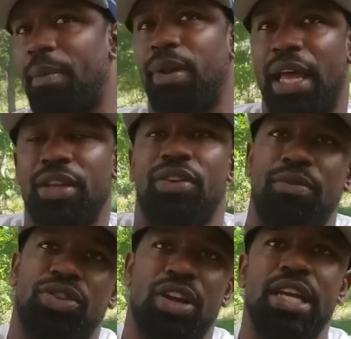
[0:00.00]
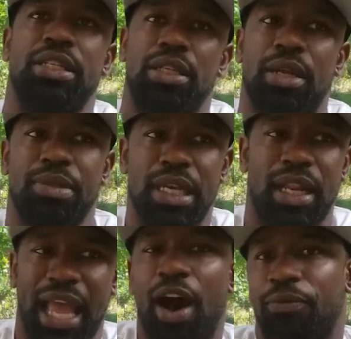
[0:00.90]
I'm like, yo, that was crazy. You know what I'm saying?
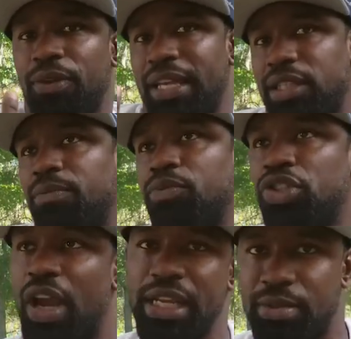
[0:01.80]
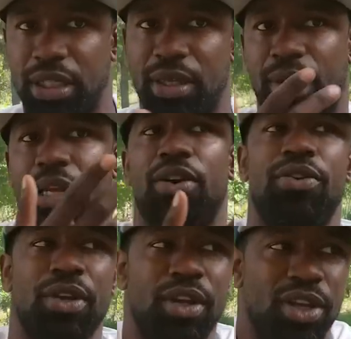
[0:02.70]
Like I'll feel like something was crazy because I'm like,
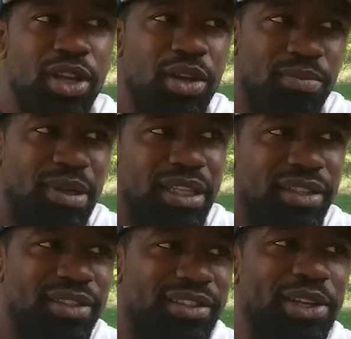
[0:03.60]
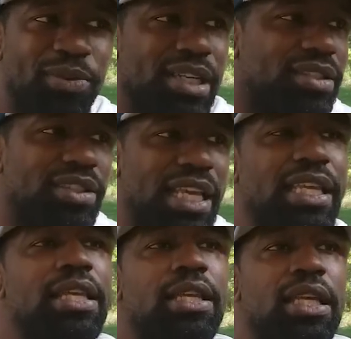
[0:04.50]
yo, but D West,
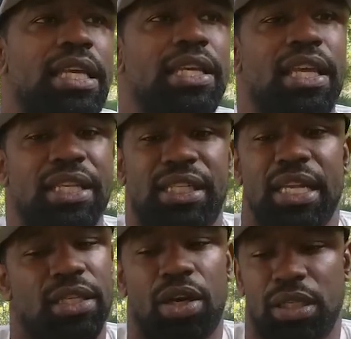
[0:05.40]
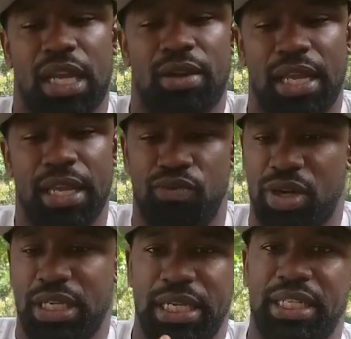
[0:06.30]
he says it all the time. Like he
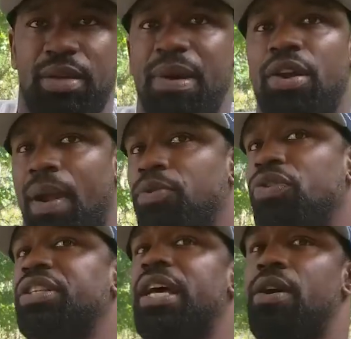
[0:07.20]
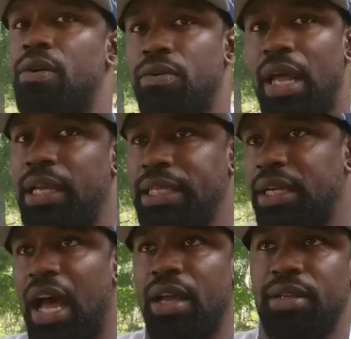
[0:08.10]
really isn't a battle rapper. You could tell. Like he's
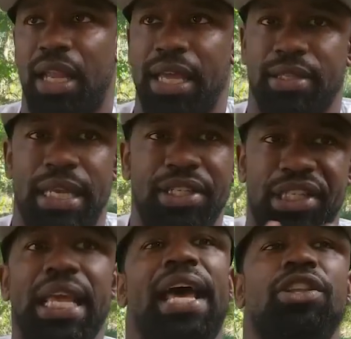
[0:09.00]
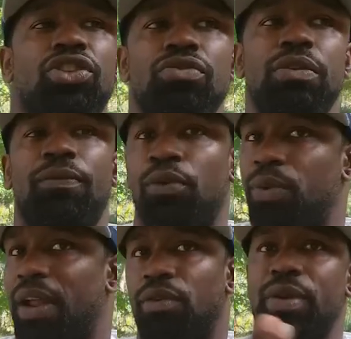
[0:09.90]
not. Like he just got into it for
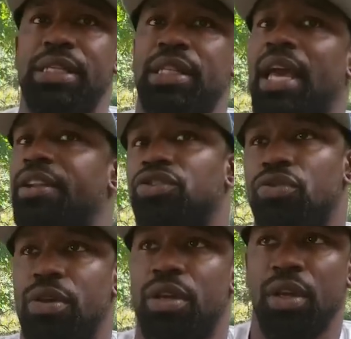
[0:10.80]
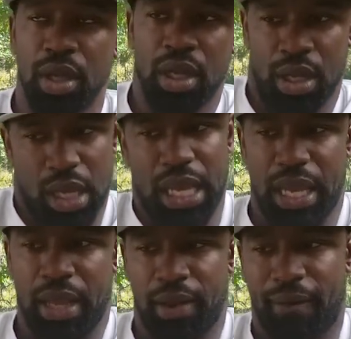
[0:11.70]
whatever reason he got into it, and.